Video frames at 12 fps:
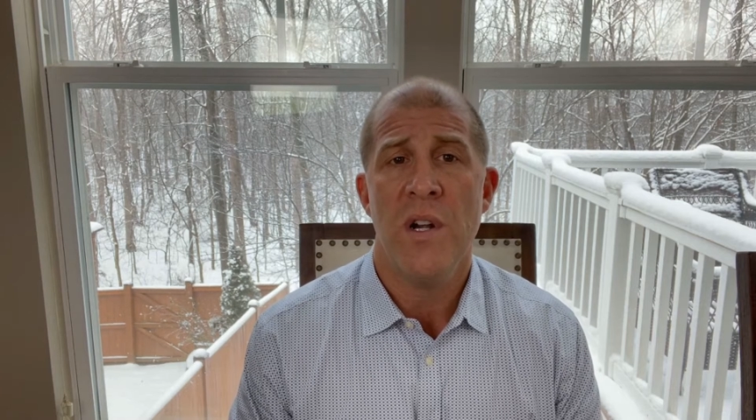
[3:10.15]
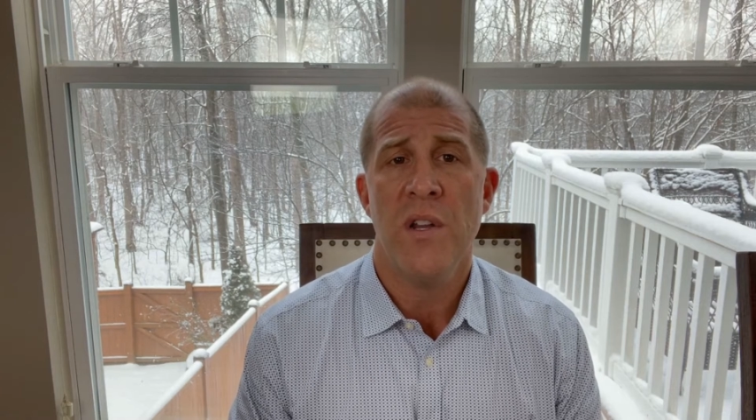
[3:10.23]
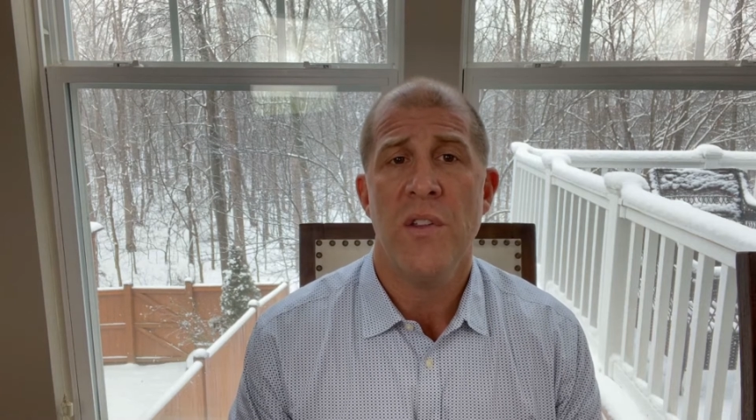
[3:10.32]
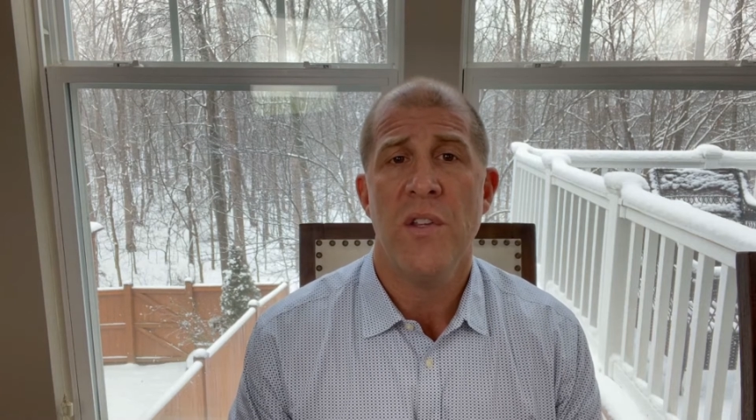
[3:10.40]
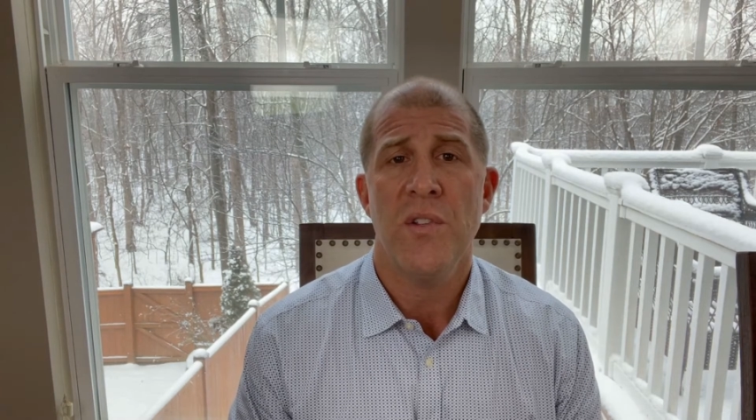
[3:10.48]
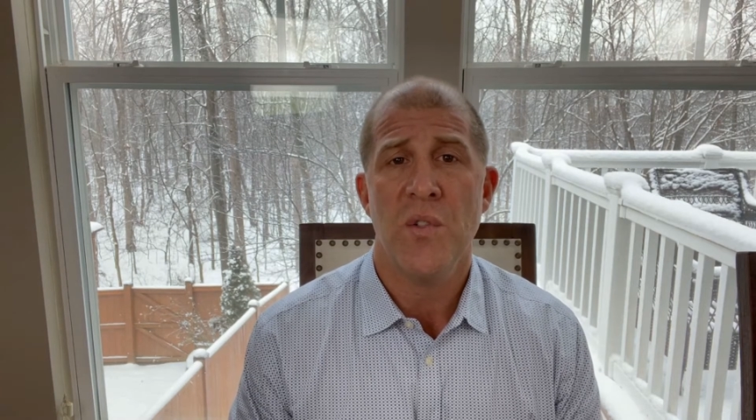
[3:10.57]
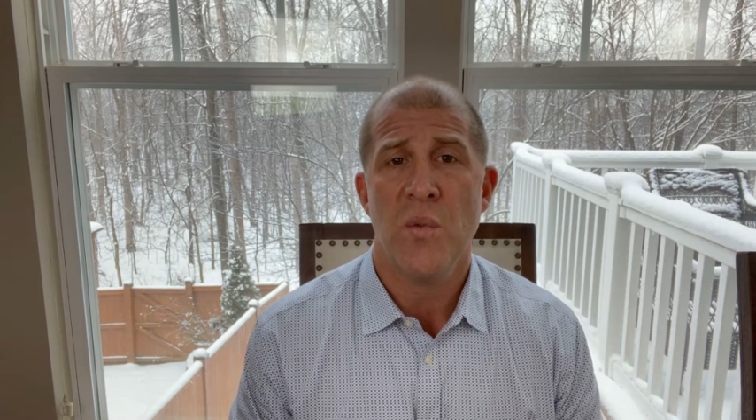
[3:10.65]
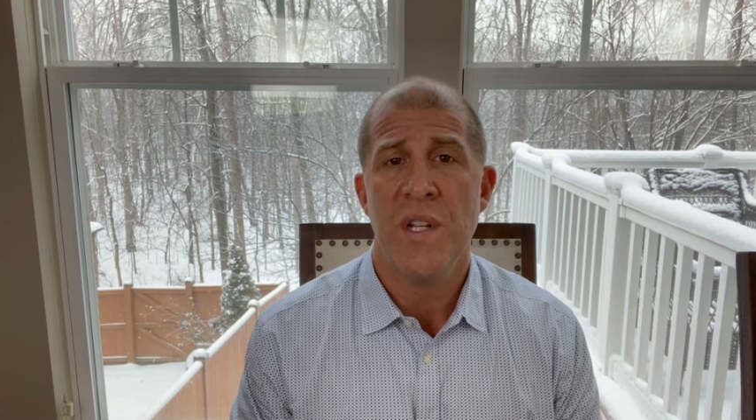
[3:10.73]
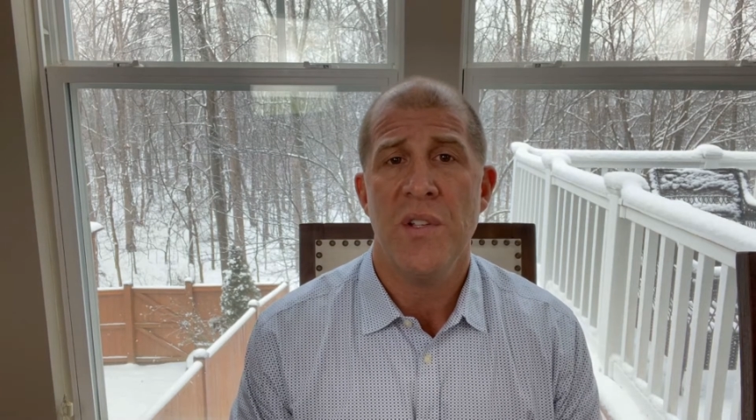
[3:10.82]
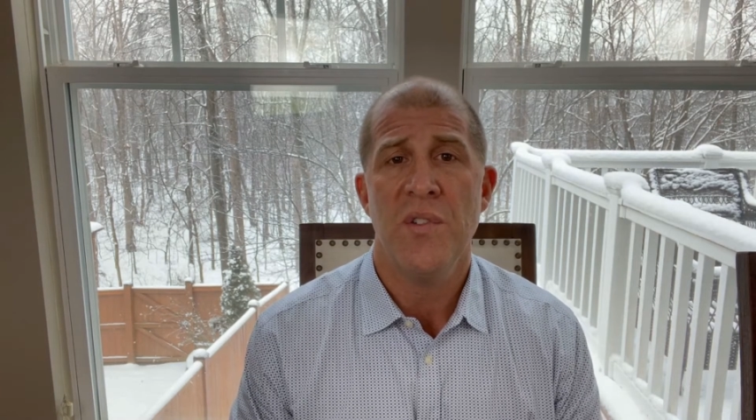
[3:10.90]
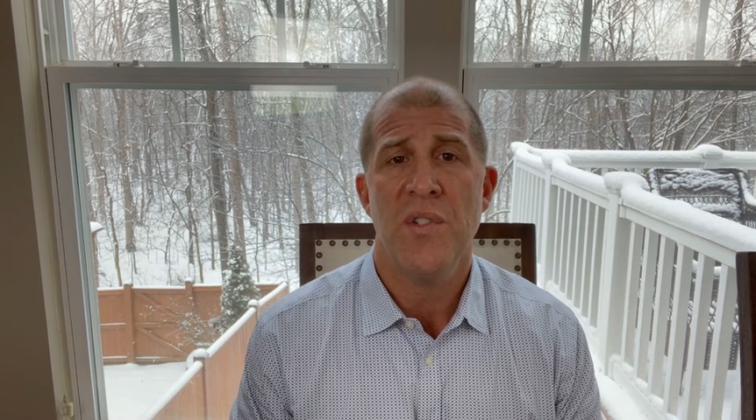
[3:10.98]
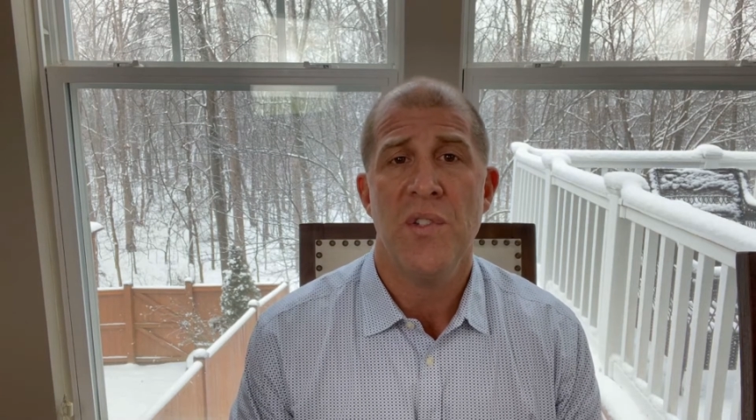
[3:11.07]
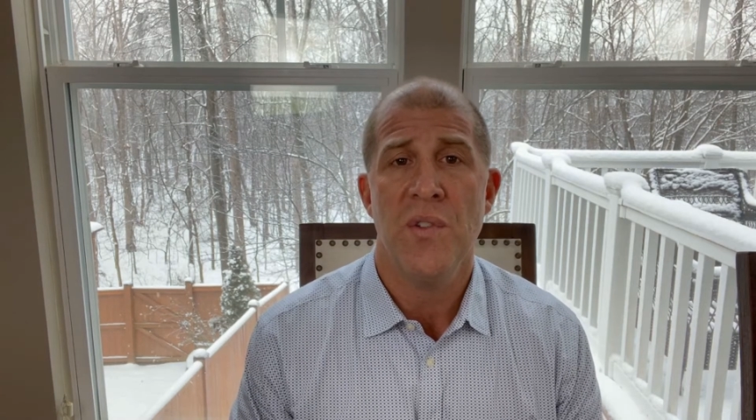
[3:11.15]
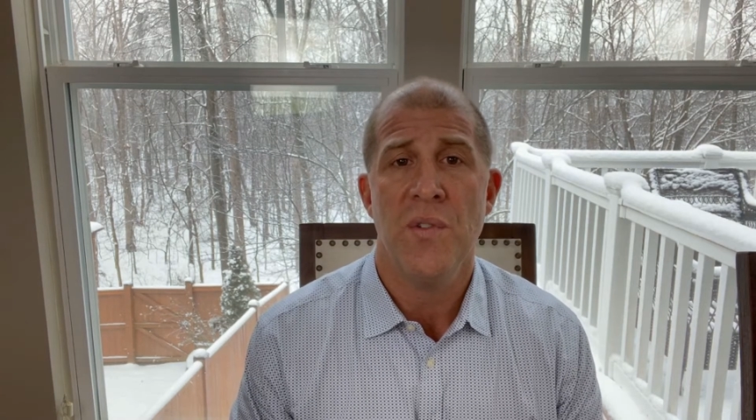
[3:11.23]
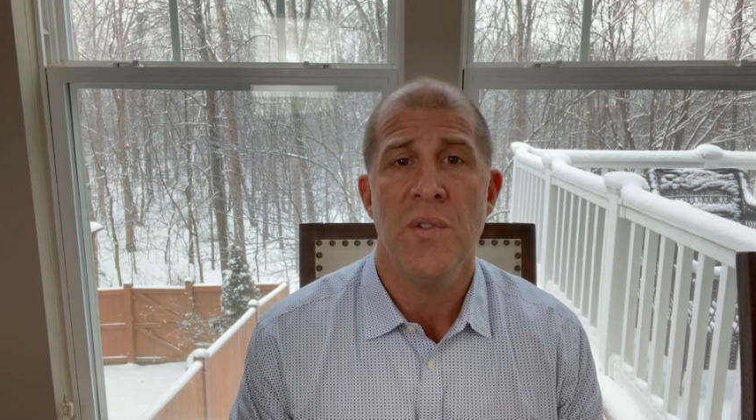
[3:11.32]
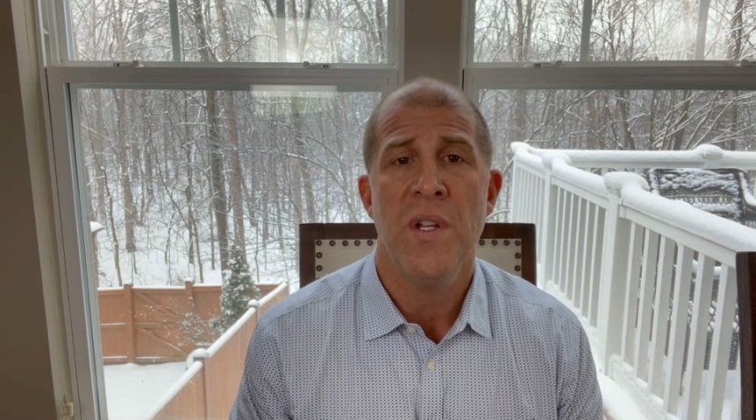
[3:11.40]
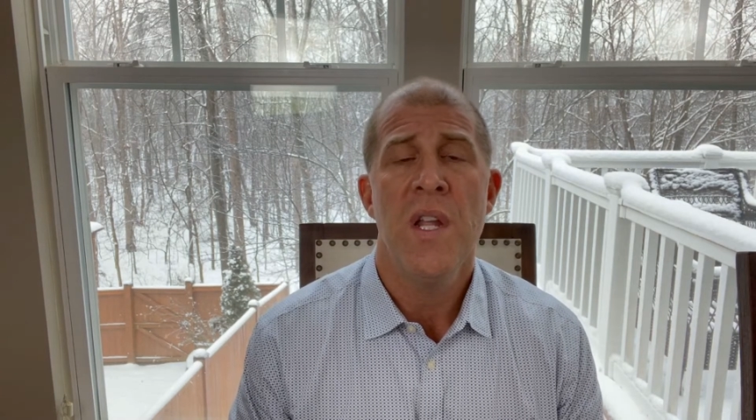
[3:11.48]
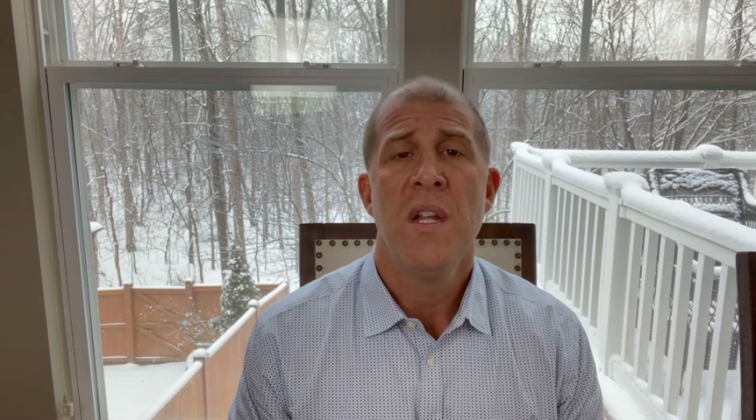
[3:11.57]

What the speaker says: of those real soon.